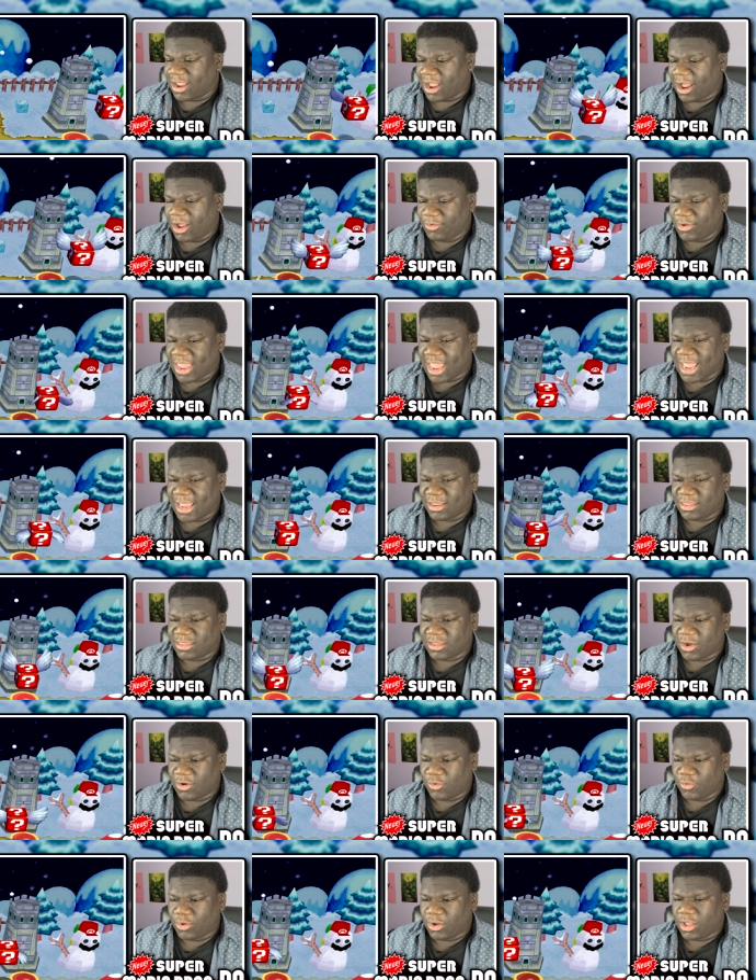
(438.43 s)
Okay,
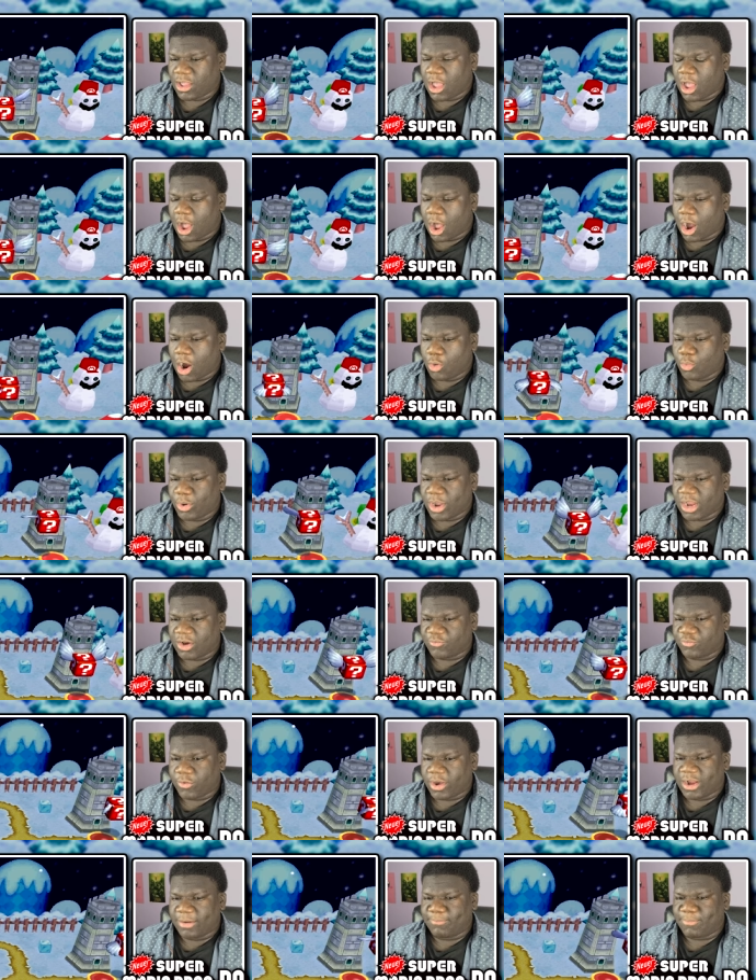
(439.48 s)
so, oh, we gotta
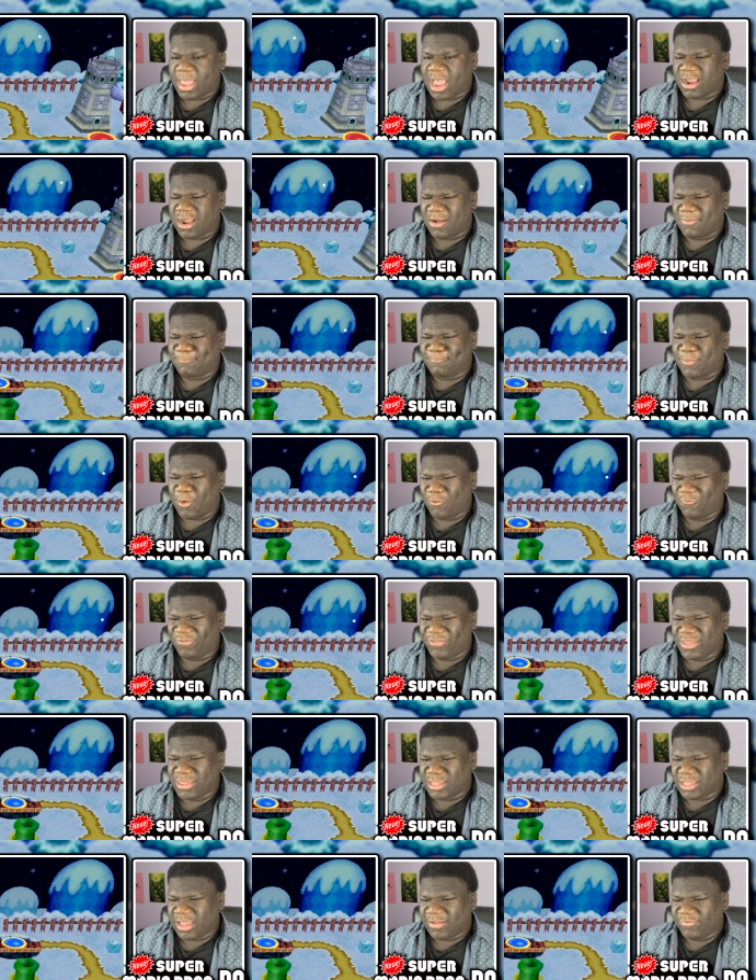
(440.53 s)
run it back on both
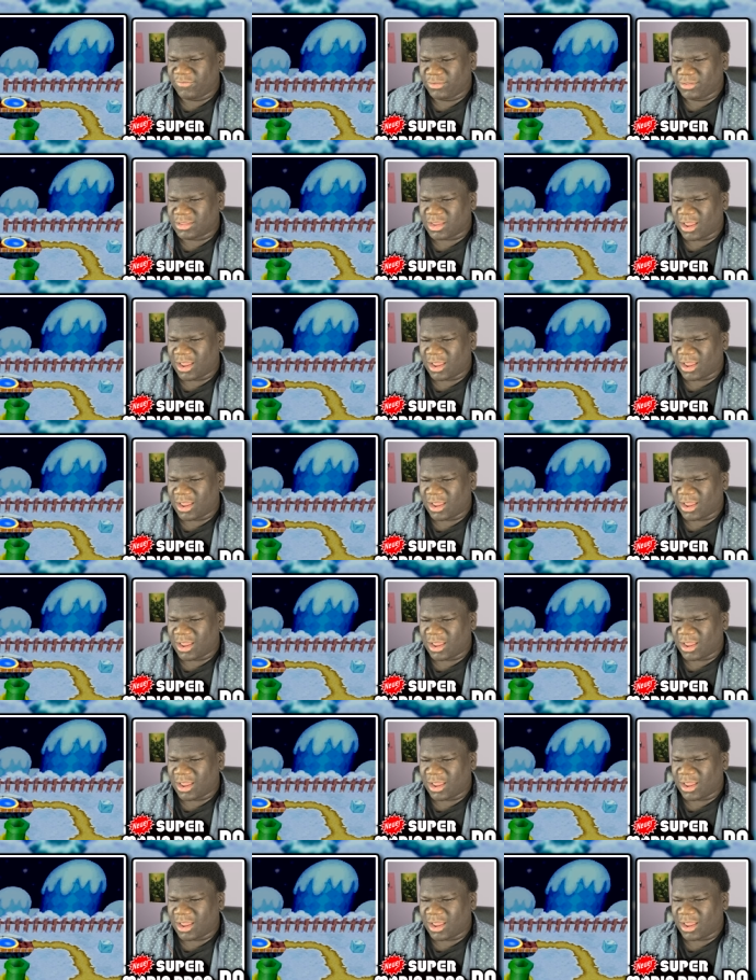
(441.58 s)
these levels?